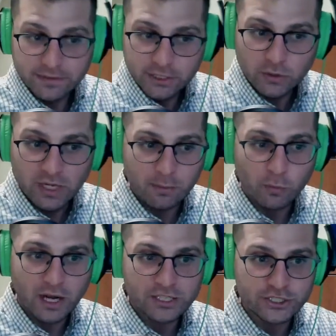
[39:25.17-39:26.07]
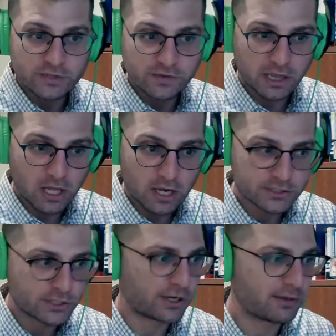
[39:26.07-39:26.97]
in you. I'm watching you for the long
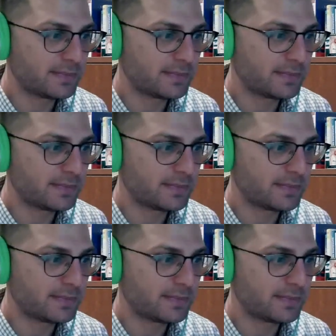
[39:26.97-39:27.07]
term.